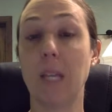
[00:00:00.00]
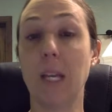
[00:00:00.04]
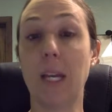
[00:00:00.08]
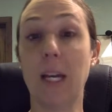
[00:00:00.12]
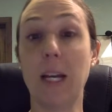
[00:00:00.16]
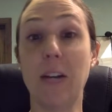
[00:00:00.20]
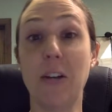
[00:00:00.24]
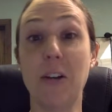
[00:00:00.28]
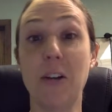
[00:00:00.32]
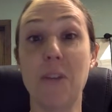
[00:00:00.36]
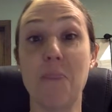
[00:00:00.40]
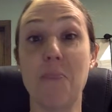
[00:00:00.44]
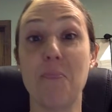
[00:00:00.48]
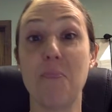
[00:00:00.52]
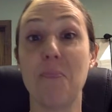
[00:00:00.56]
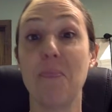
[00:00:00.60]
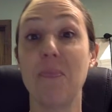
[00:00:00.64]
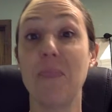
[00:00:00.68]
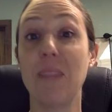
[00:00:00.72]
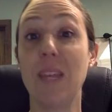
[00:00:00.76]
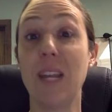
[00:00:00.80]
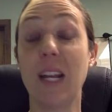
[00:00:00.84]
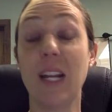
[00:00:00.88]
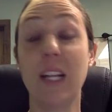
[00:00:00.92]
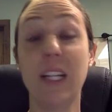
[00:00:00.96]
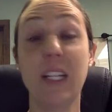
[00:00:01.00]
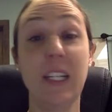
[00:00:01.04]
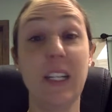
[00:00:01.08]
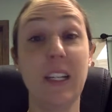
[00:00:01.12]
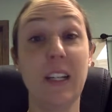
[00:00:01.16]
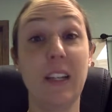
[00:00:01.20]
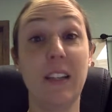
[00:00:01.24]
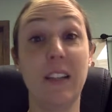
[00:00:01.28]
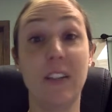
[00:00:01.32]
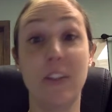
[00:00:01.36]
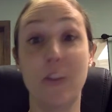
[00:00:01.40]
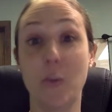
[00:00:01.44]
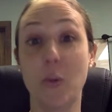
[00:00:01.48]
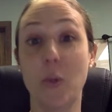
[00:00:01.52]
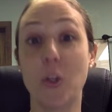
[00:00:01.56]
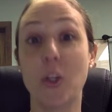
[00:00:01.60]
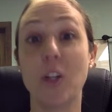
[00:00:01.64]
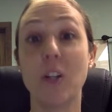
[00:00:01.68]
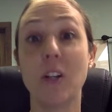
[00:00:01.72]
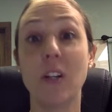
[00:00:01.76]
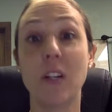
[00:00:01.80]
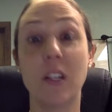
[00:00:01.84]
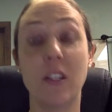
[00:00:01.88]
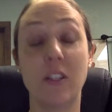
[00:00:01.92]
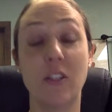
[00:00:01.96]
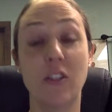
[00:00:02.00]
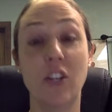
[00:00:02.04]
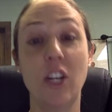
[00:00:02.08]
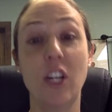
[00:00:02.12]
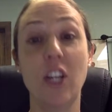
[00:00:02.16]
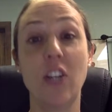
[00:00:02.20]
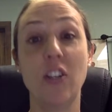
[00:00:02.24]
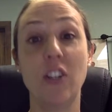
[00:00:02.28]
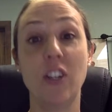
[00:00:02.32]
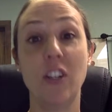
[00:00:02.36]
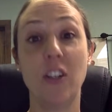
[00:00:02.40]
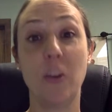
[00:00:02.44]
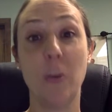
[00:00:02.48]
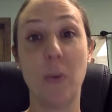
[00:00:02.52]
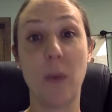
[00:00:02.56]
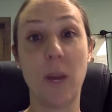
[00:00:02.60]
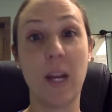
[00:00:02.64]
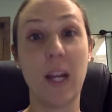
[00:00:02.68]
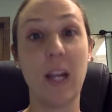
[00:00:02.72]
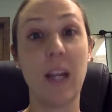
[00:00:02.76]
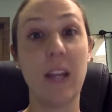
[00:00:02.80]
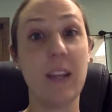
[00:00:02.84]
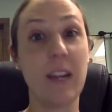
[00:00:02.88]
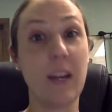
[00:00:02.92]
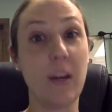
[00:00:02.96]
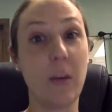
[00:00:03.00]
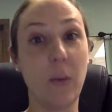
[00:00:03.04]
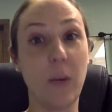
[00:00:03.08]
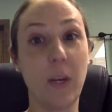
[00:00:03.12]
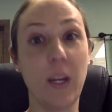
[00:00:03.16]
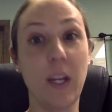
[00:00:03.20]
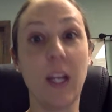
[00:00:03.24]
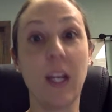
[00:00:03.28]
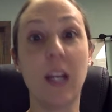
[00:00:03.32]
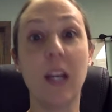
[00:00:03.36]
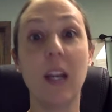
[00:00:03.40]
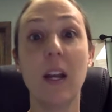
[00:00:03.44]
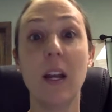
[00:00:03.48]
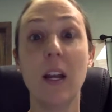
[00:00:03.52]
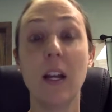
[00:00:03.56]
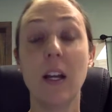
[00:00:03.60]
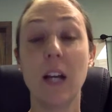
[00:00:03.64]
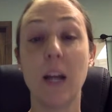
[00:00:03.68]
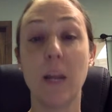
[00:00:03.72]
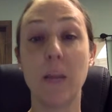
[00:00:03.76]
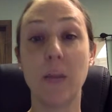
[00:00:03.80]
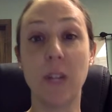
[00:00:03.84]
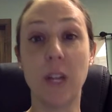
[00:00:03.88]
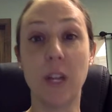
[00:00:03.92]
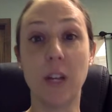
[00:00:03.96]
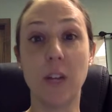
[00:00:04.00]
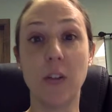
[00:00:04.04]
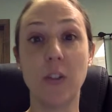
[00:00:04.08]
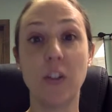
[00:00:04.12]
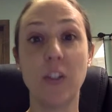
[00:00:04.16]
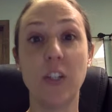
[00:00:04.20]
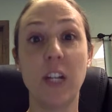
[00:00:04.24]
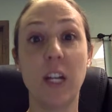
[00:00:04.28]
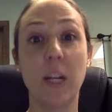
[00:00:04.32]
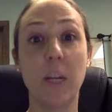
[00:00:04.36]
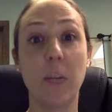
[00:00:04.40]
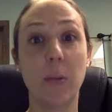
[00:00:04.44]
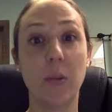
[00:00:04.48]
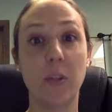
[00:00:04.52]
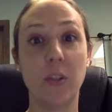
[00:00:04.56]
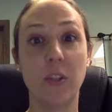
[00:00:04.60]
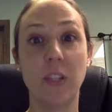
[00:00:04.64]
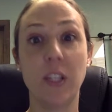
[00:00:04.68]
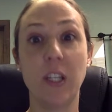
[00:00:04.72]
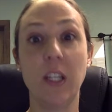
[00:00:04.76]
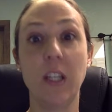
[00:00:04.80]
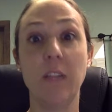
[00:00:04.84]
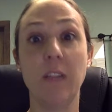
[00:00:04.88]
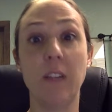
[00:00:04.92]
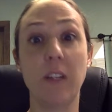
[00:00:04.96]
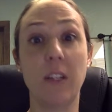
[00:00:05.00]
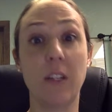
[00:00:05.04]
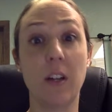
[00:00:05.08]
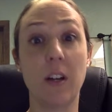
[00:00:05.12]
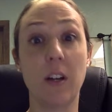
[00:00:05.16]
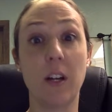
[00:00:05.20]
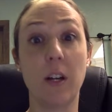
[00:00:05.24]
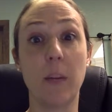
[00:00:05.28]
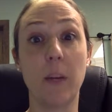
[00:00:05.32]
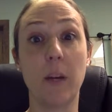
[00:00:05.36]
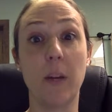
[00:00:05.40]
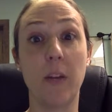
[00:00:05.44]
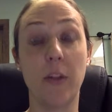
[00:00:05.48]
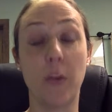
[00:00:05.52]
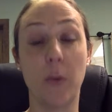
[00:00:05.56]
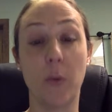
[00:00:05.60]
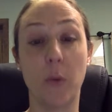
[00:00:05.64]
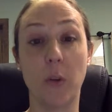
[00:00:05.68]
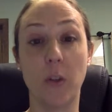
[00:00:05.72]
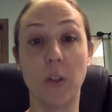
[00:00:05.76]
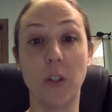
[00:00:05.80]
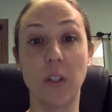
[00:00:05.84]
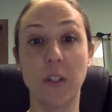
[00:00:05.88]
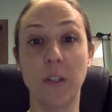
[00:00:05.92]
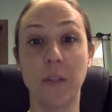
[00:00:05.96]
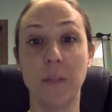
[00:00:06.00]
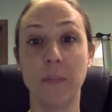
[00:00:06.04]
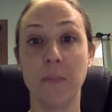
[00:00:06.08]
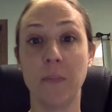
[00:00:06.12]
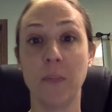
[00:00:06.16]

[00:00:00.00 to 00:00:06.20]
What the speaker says: I don't know. That idea, this word, is changing the way that we come to understand, perceive, and talk about the world.